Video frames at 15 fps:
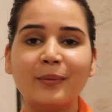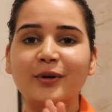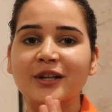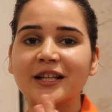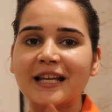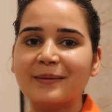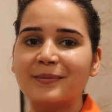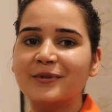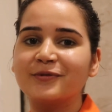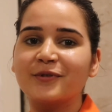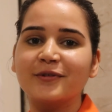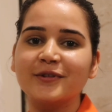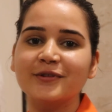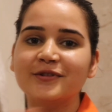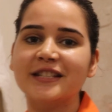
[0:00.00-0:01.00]
gonna keep it
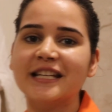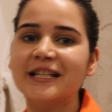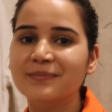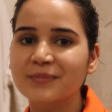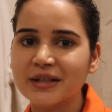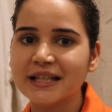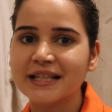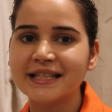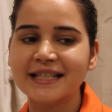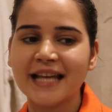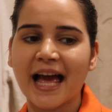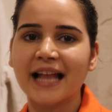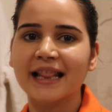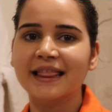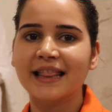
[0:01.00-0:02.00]
for 15 minutes
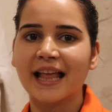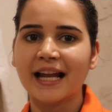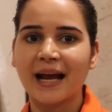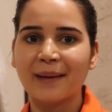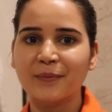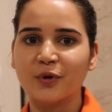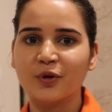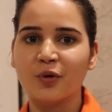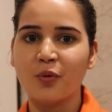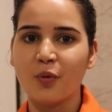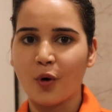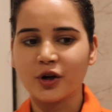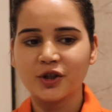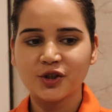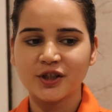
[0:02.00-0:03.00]
and then I'm gonna
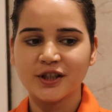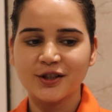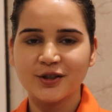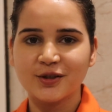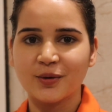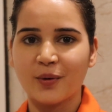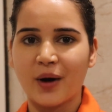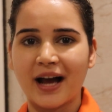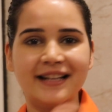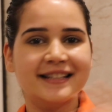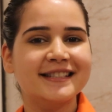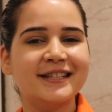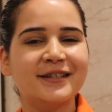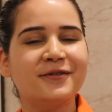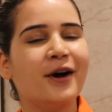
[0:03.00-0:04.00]
wash it. So
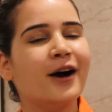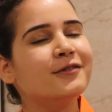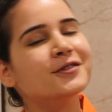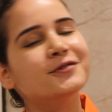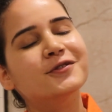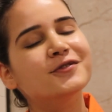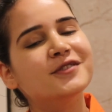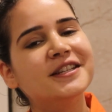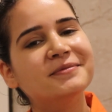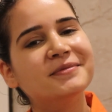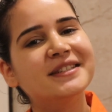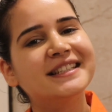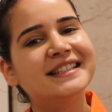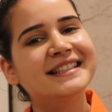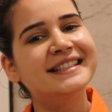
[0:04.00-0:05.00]
I'll see you after 15
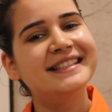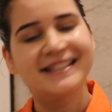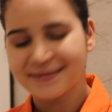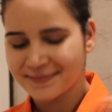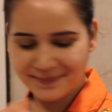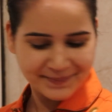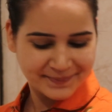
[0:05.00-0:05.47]
minutes.